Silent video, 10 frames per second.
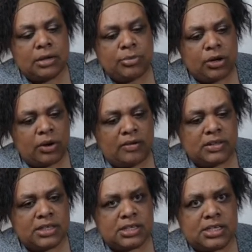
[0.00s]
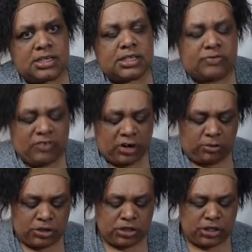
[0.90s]
But whoever this is is very
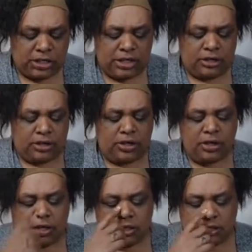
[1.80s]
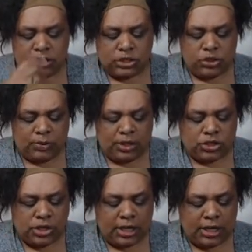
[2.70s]
much a leader in the
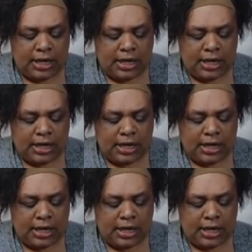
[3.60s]
situation.